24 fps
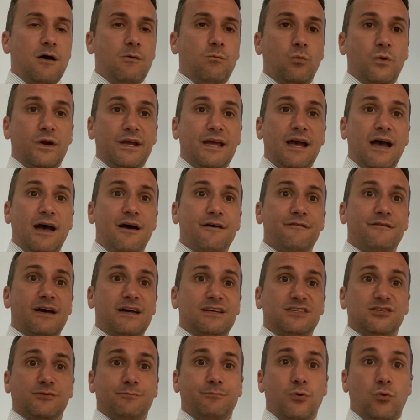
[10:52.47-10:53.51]
We have our
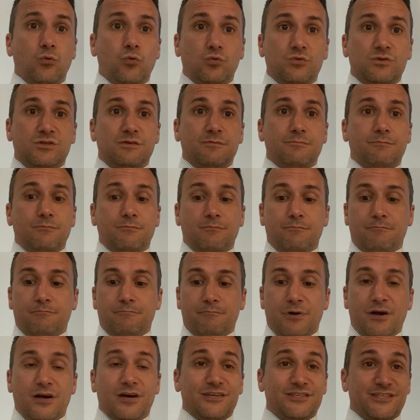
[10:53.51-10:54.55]
support
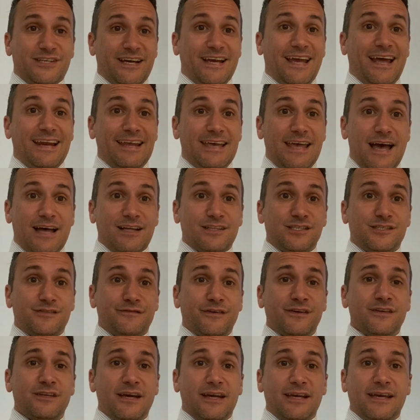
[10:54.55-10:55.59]
person, Kelly
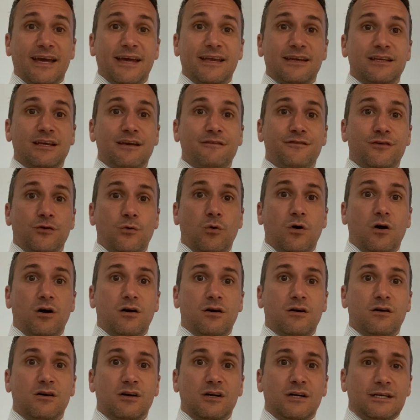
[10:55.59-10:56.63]
Hansford. Again, if you
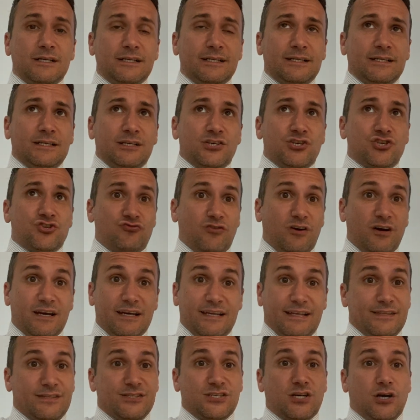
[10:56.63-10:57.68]
are
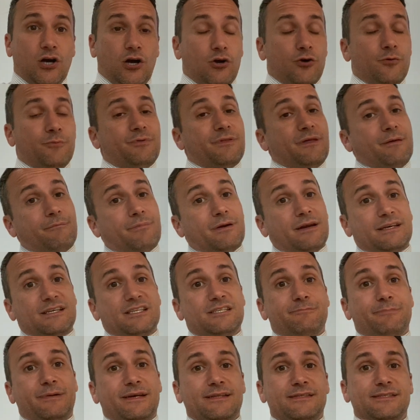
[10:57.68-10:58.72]
struggling to cope, then please
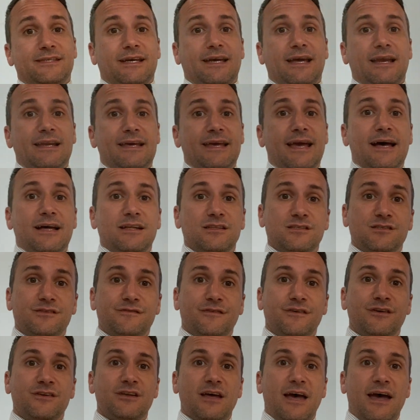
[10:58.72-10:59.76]
speak to Kelly
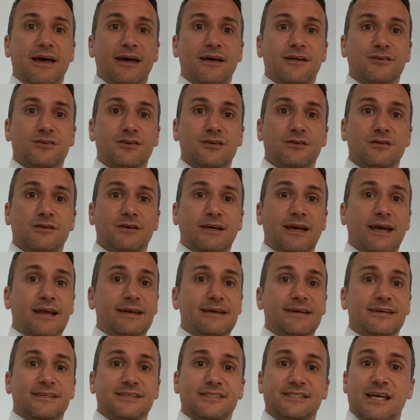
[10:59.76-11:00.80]
Hansford, and Kelly
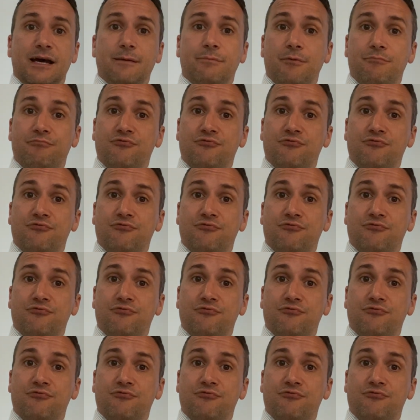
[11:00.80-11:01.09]
can set up a